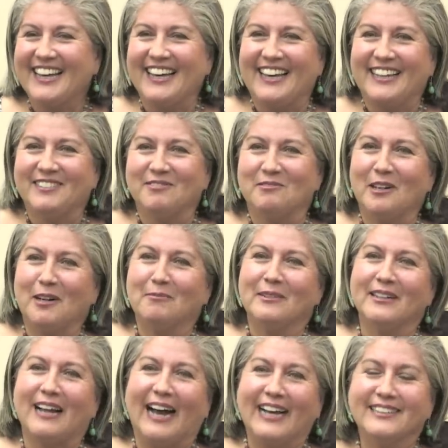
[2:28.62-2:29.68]
And
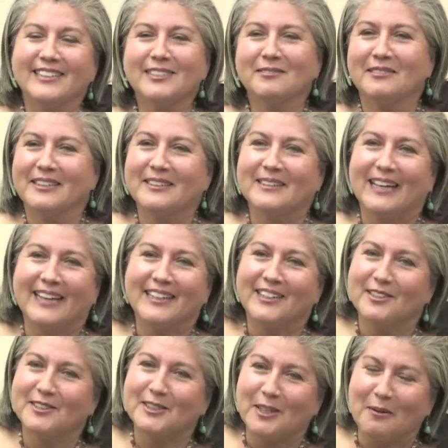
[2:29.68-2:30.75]
Robert, I just want to
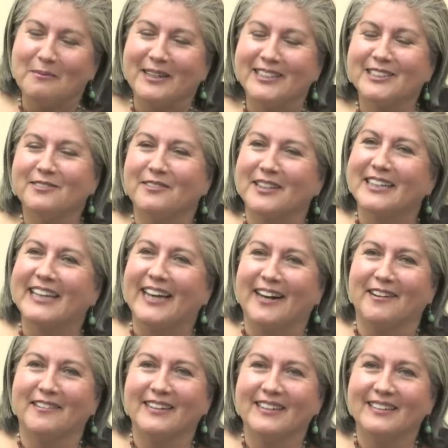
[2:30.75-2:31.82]
thank you so much for
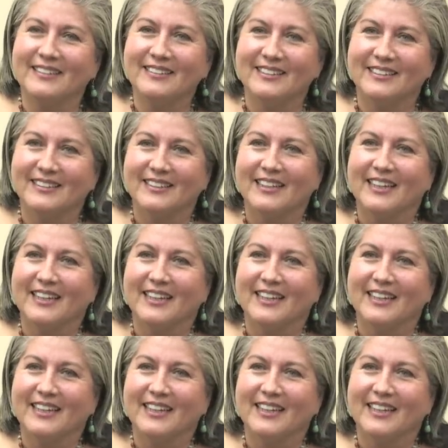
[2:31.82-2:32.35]
caring,